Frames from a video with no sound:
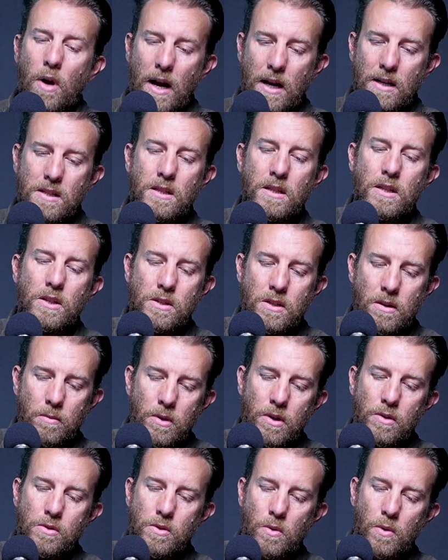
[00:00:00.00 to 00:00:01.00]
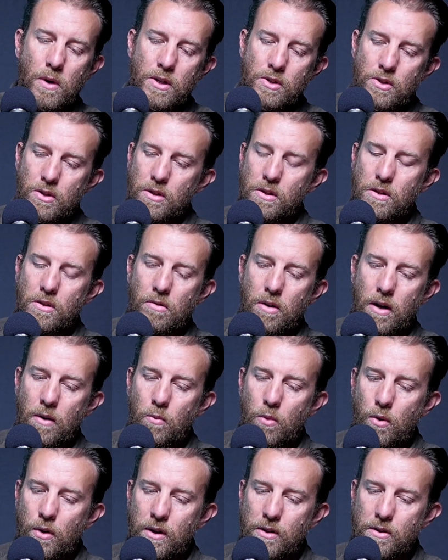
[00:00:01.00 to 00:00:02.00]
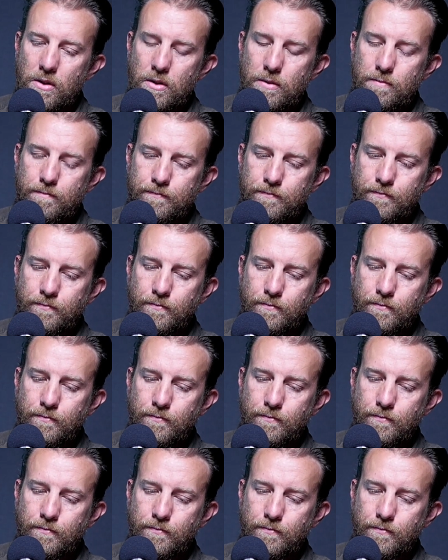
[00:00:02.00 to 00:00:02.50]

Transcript: asking some of those questions around what is